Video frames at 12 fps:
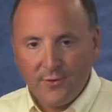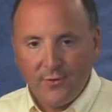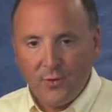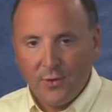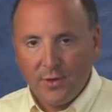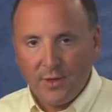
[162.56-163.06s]

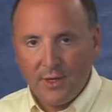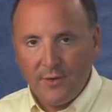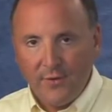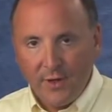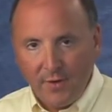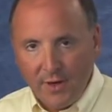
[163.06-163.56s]
for
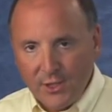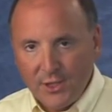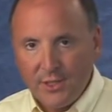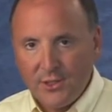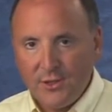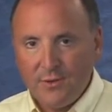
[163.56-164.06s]
configuration
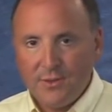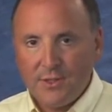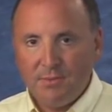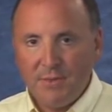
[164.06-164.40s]
issues,